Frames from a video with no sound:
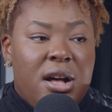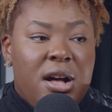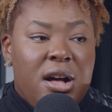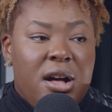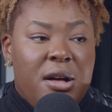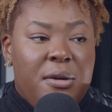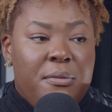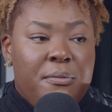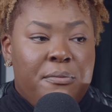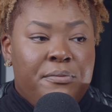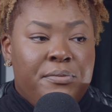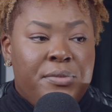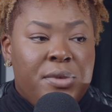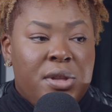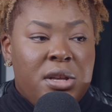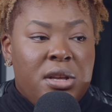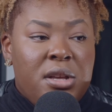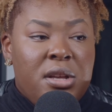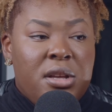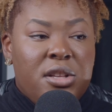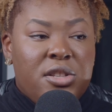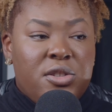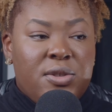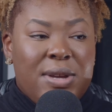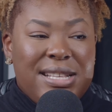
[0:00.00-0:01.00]
Um,
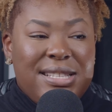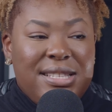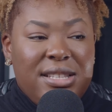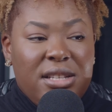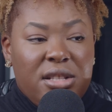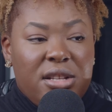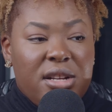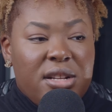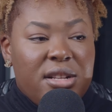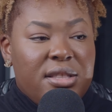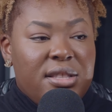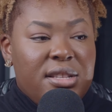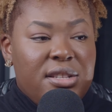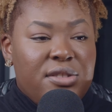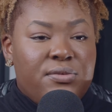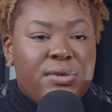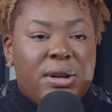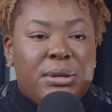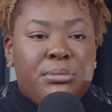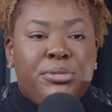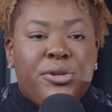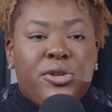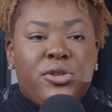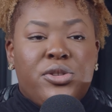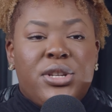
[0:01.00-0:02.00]
so I see a lot of these
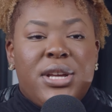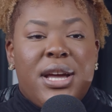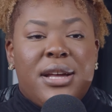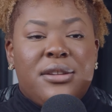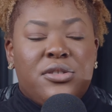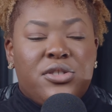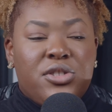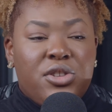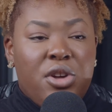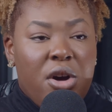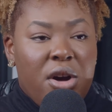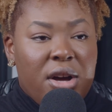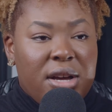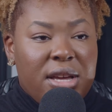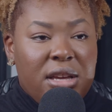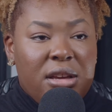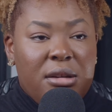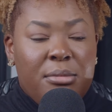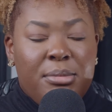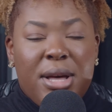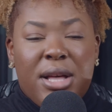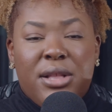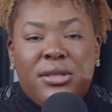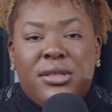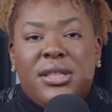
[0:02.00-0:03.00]
red pill channels talking
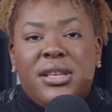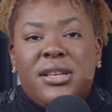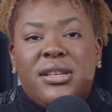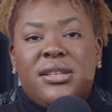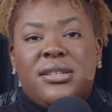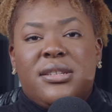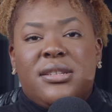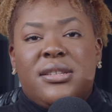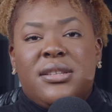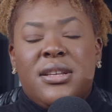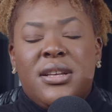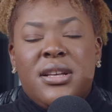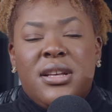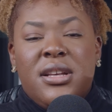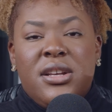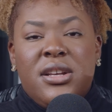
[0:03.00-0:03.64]
about this,